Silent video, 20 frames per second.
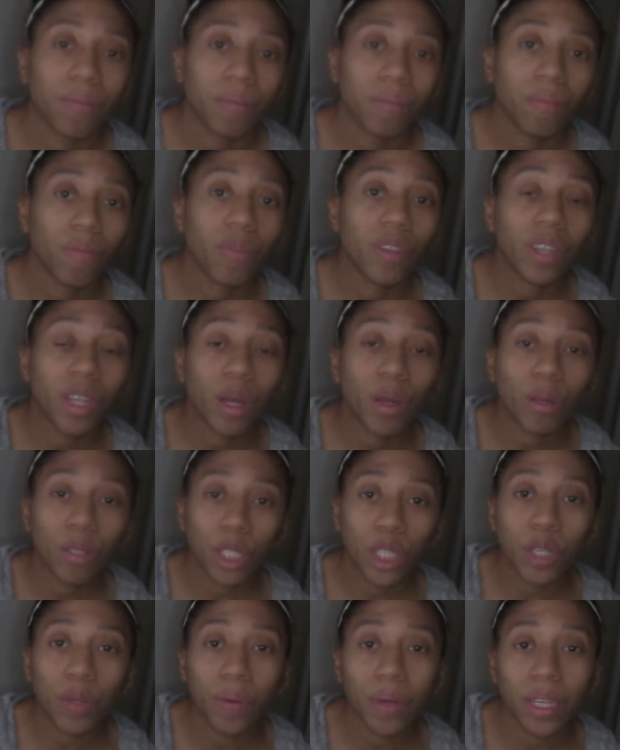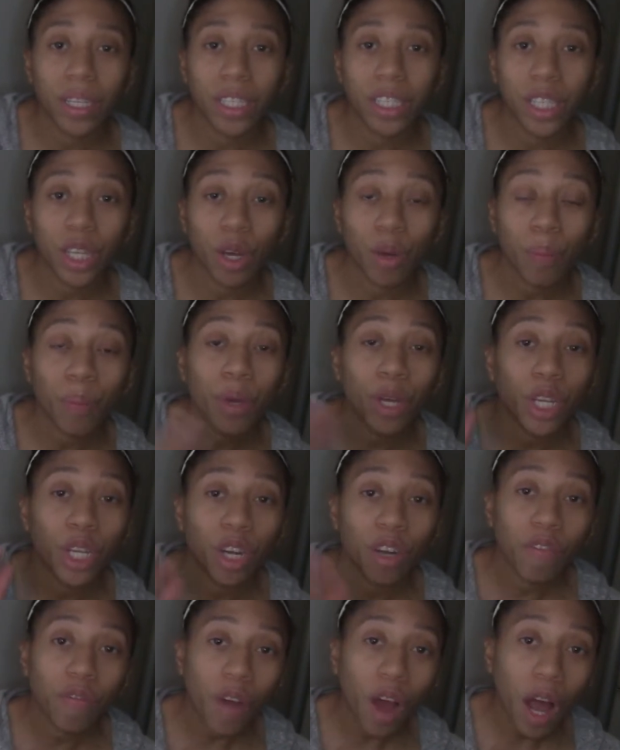what they'll do is they'll put
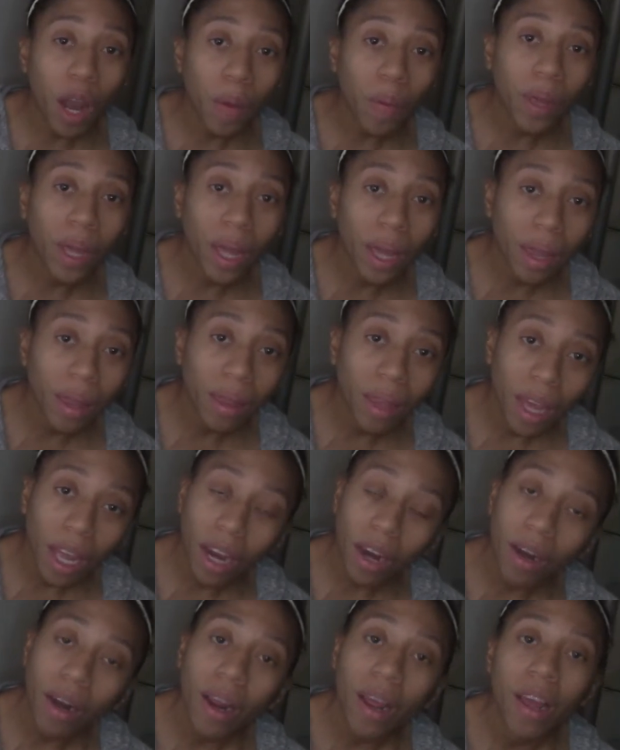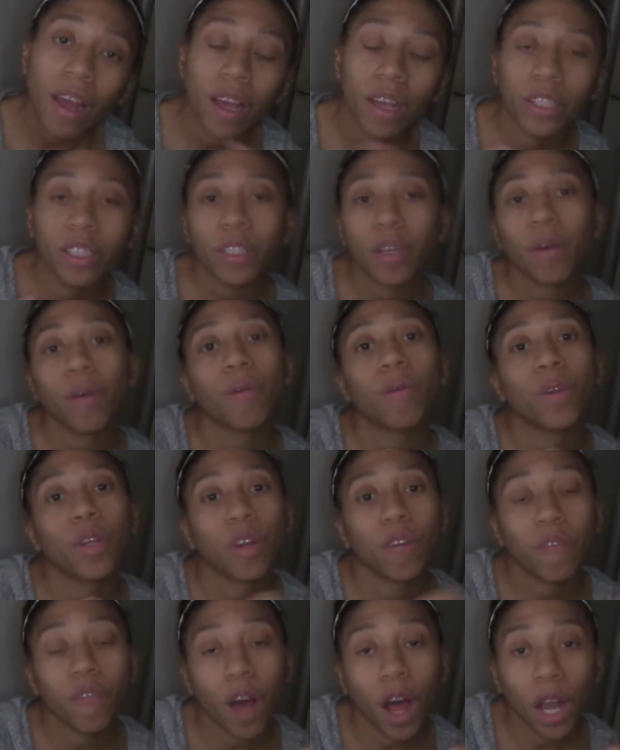your following in there, and so your
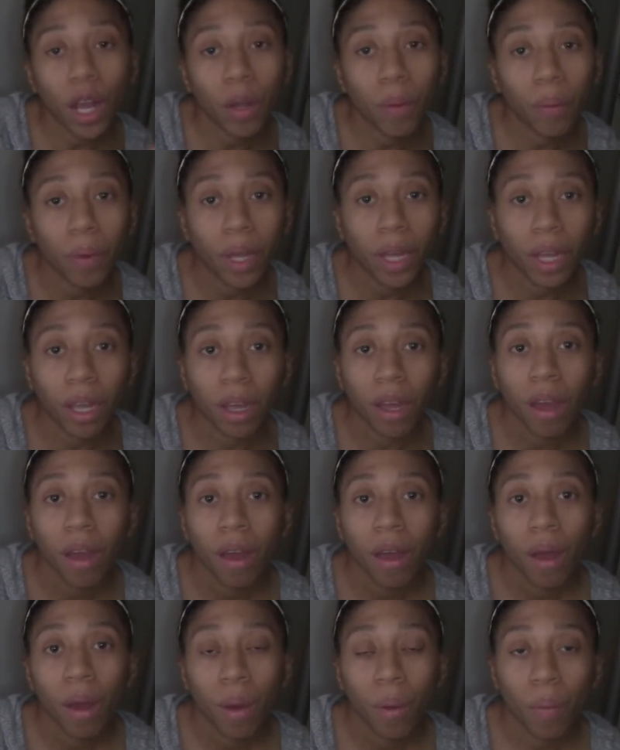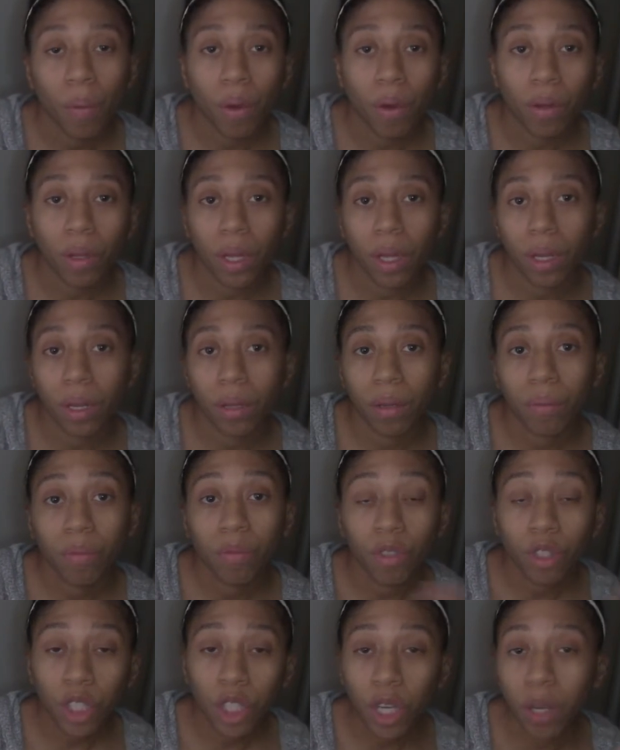following will
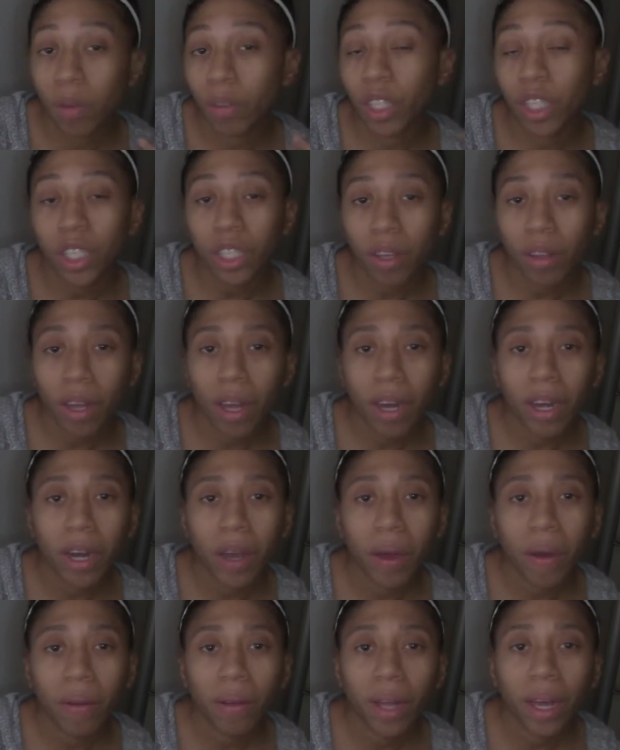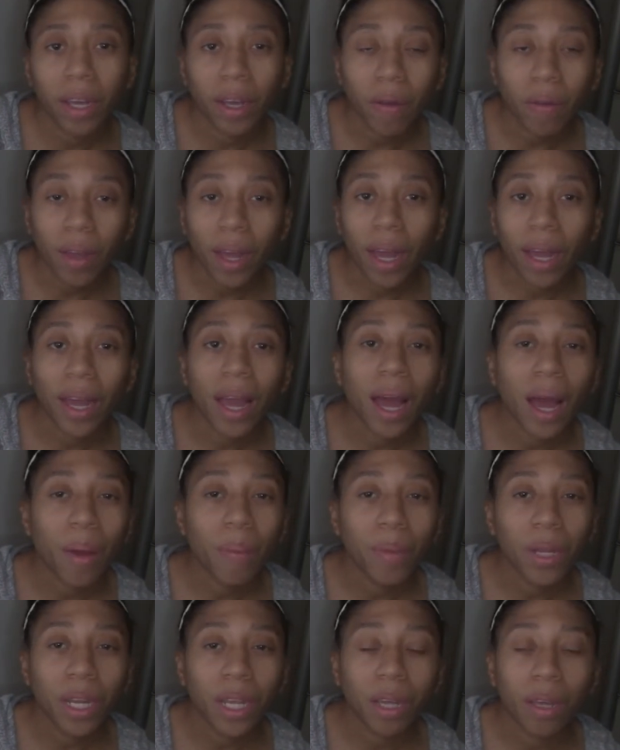show, just so they know, like, okay, how
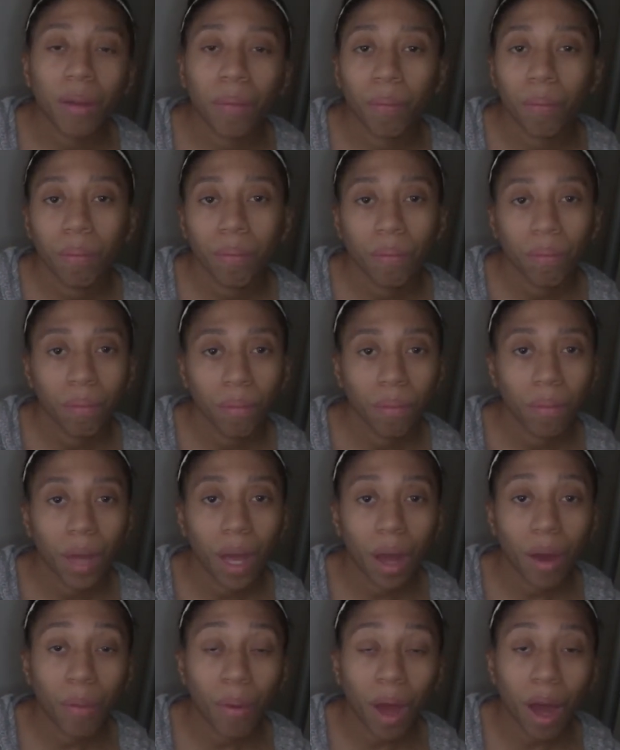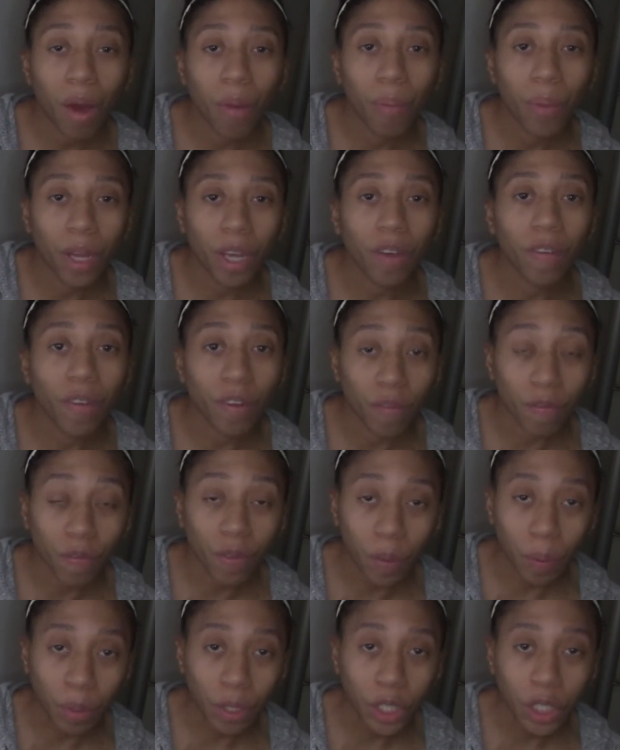big of an
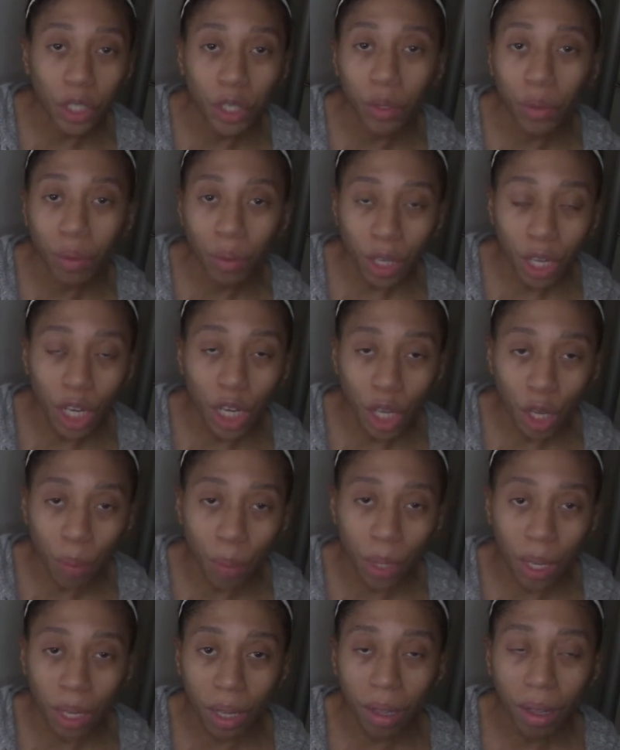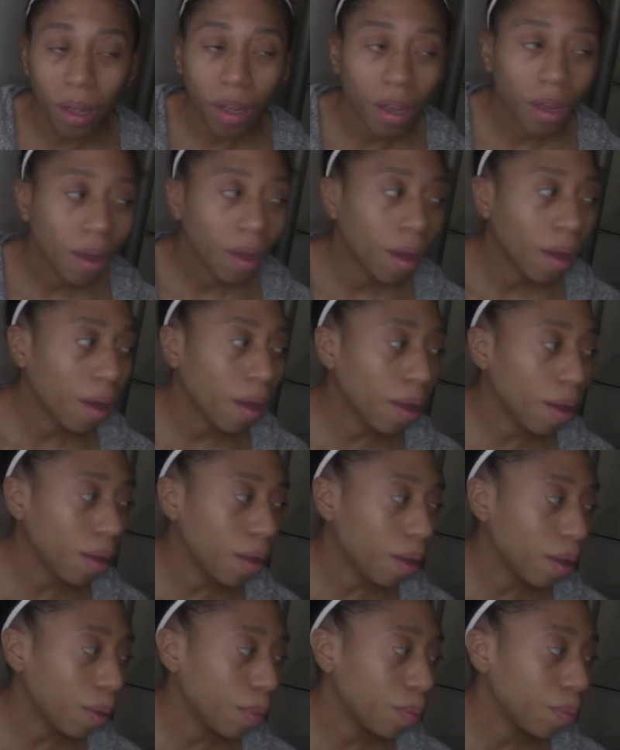influencer can you be.
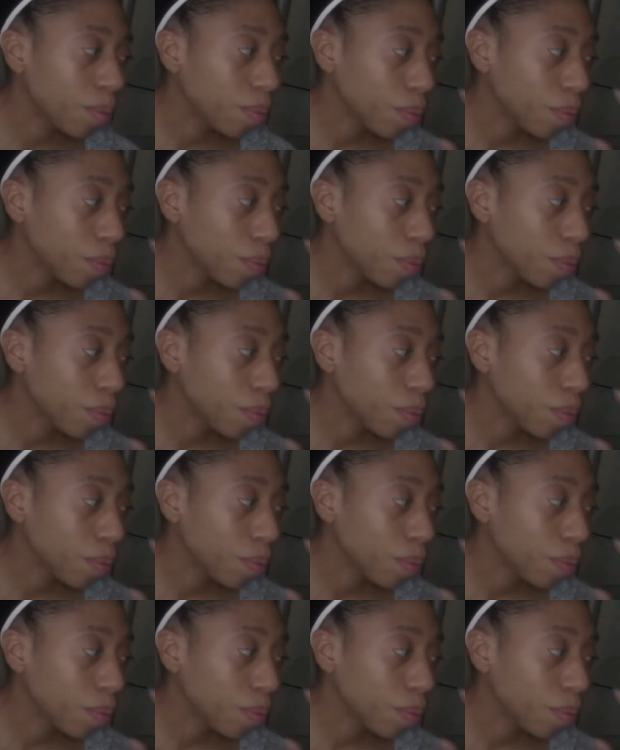And